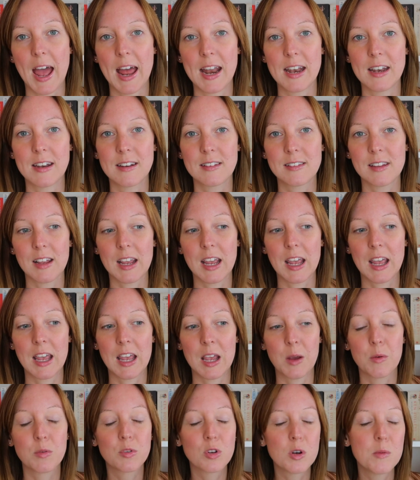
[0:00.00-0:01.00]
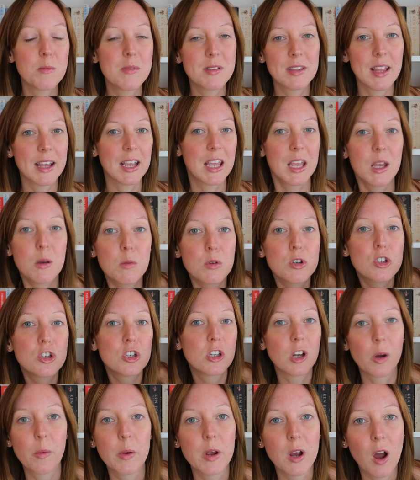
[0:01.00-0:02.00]
and it was almost like he was
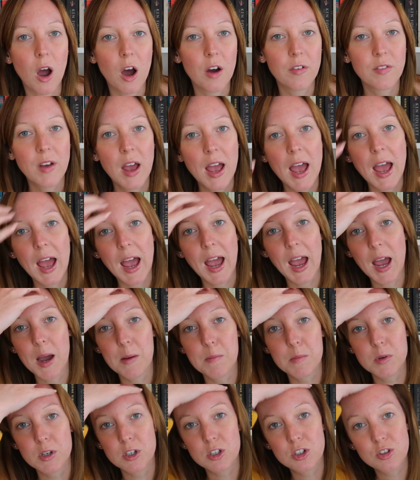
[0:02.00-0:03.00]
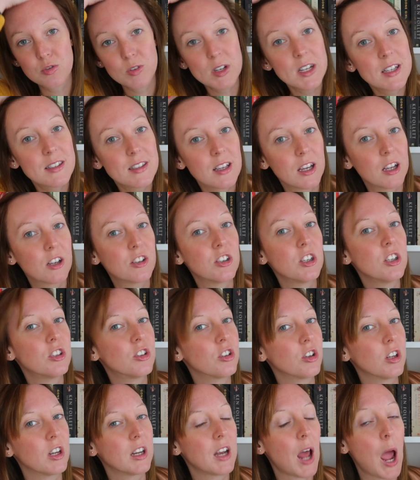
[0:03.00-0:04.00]
showing off how much research
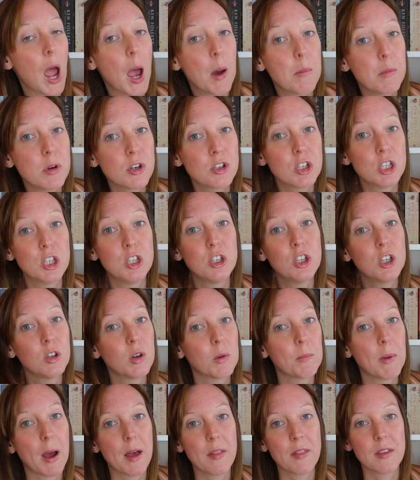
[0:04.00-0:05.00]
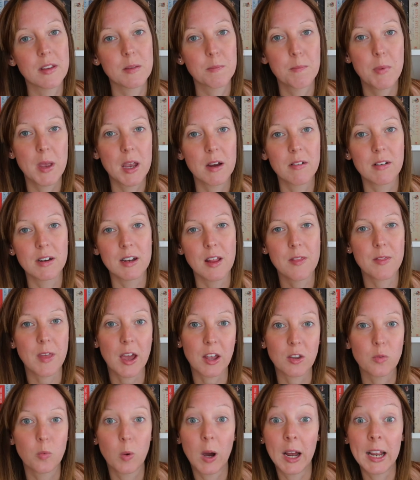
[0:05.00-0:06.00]
he'd done and how much he knew about this period, and
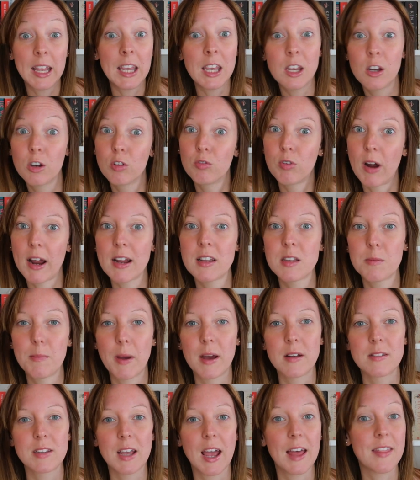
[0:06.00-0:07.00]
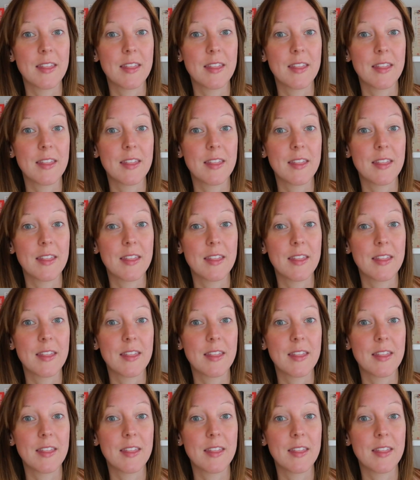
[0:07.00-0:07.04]
that's why he could write about